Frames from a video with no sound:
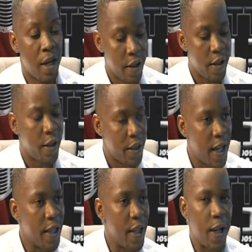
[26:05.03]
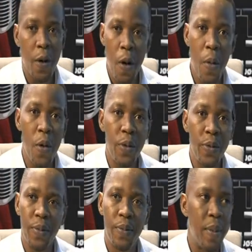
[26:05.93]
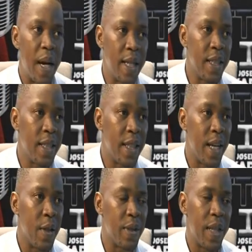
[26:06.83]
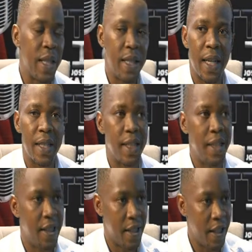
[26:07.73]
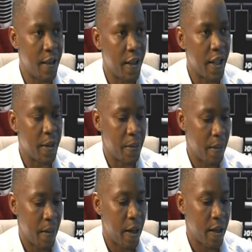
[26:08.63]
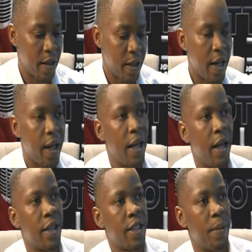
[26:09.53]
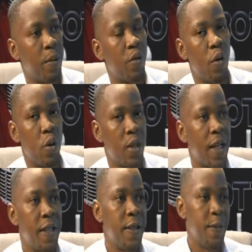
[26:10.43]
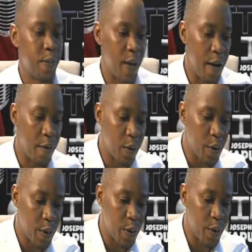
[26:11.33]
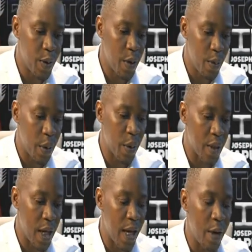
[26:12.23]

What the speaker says: In the sense that a common man cannot get it as easily, except for certain levels, because I